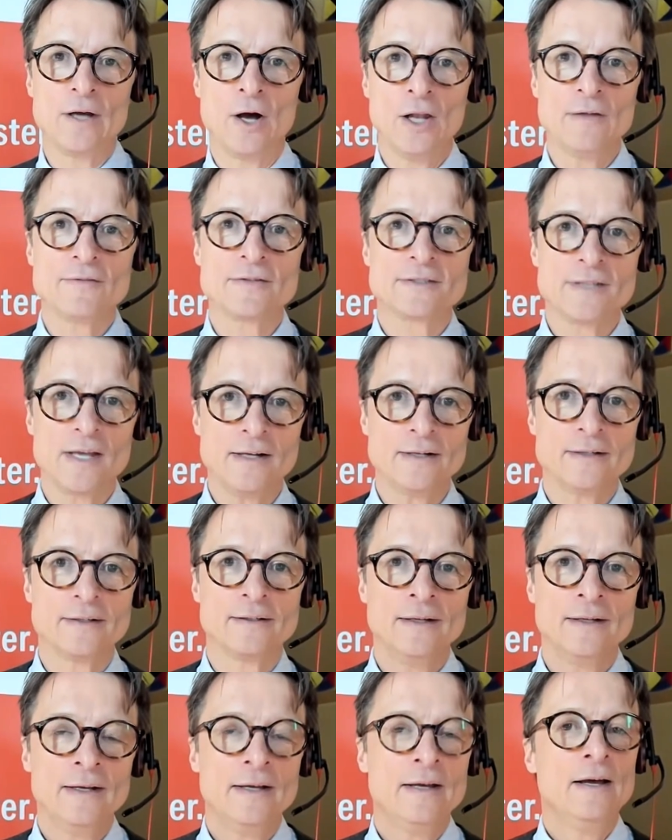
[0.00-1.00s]
All of a
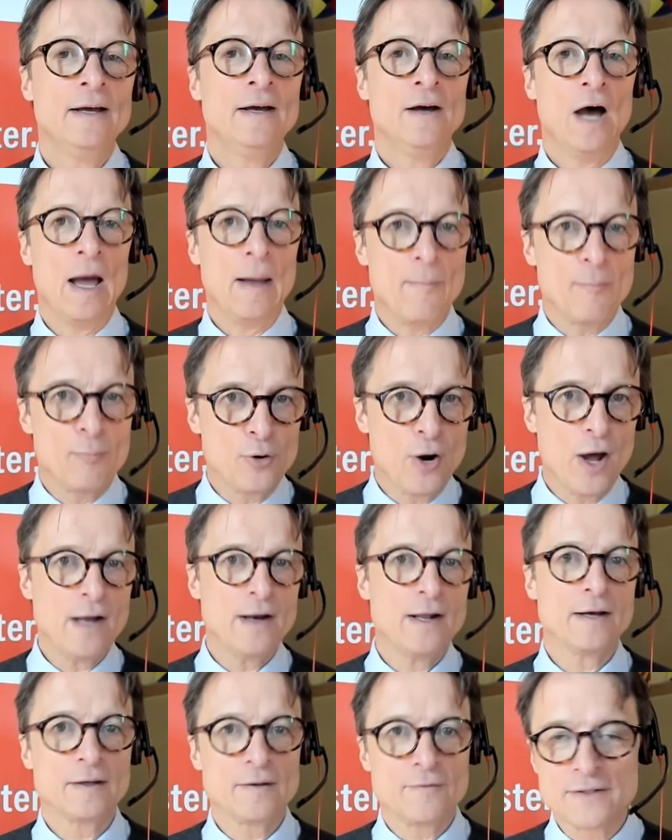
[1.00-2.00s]
sudden, a
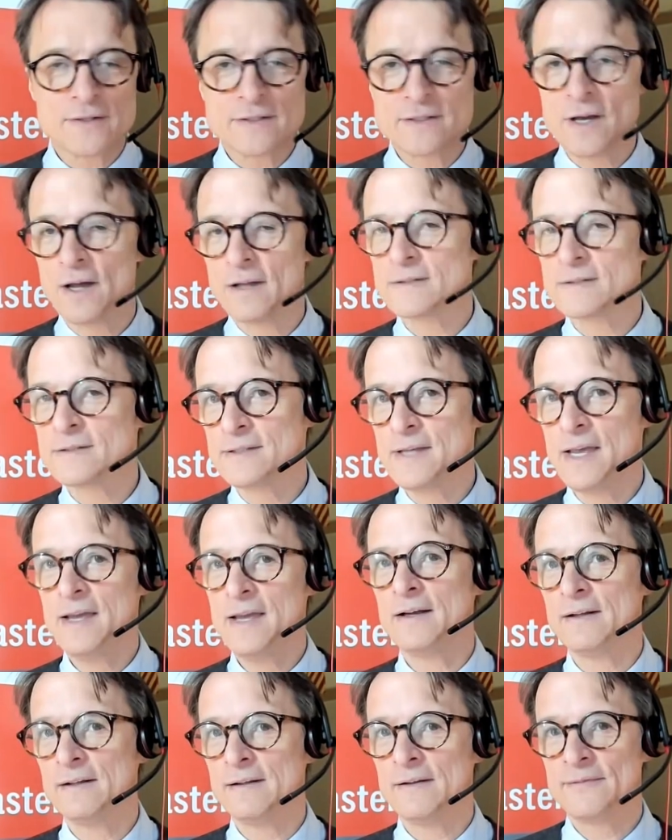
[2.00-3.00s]
product if it's on
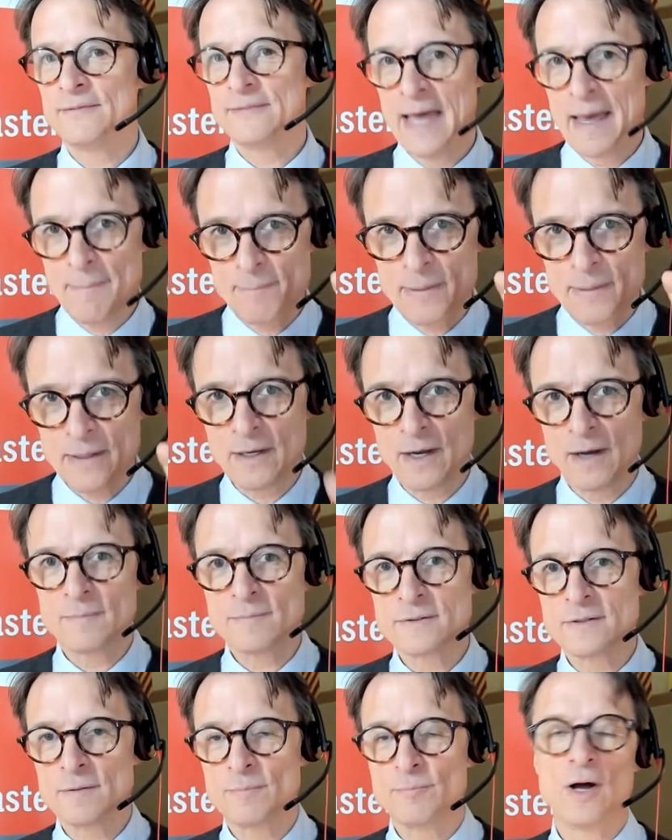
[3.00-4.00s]
sale, that
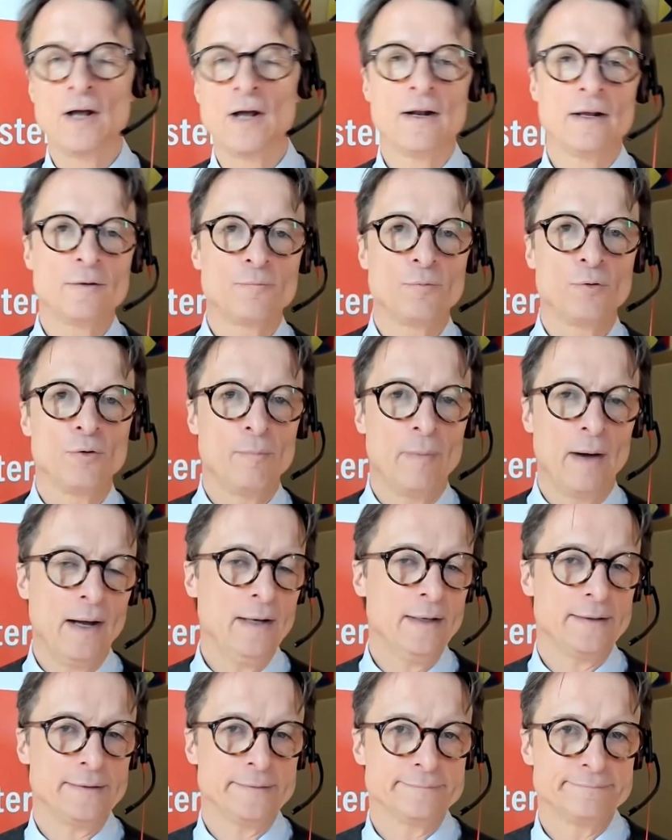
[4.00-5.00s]
becomes the product we're
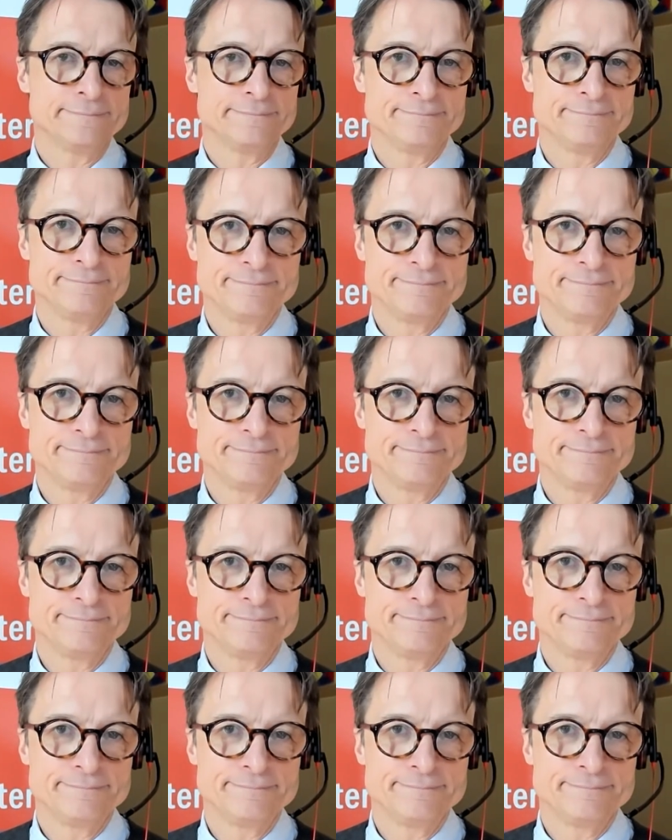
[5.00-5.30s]
buying.